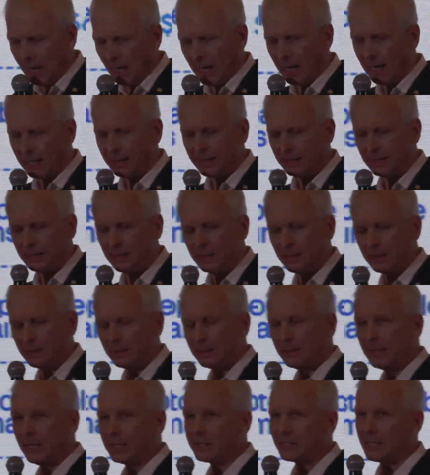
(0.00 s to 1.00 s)
And
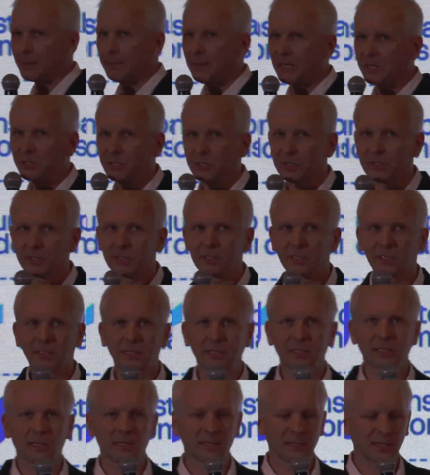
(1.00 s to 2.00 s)
yes, I mentioned
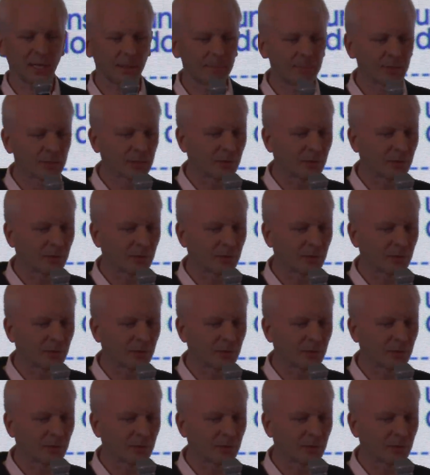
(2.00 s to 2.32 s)
the number